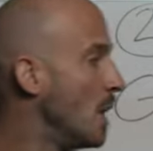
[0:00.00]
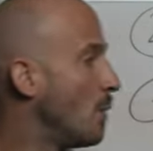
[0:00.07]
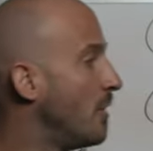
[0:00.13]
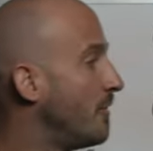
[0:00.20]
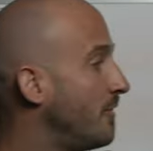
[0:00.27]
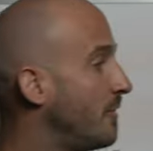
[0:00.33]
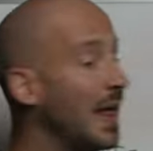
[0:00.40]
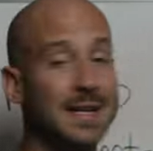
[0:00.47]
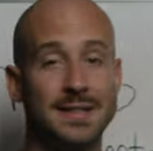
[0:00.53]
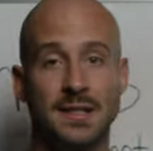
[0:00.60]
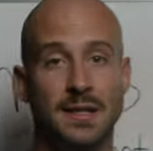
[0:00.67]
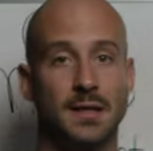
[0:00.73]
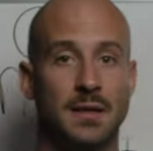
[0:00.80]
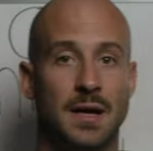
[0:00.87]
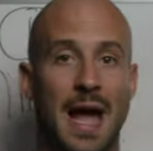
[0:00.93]

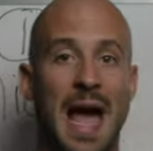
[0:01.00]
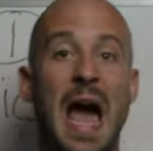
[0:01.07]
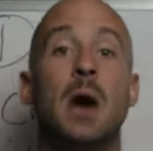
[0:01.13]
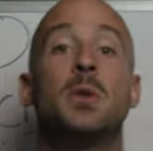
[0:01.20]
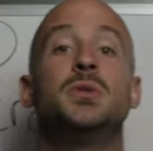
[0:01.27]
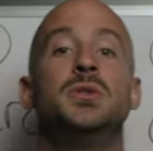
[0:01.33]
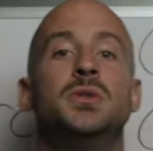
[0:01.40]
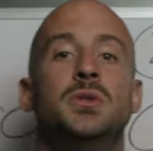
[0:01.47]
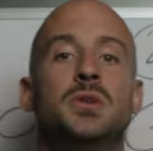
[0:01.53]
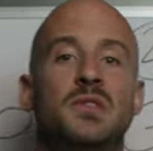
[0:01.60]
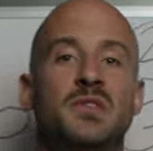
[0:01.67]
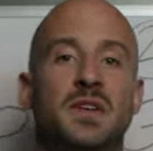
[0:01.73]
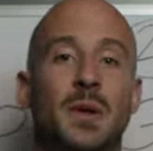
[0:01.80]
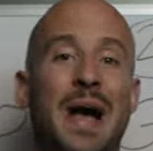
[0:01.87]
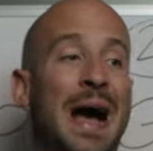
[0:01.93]
reflecting how do you feel?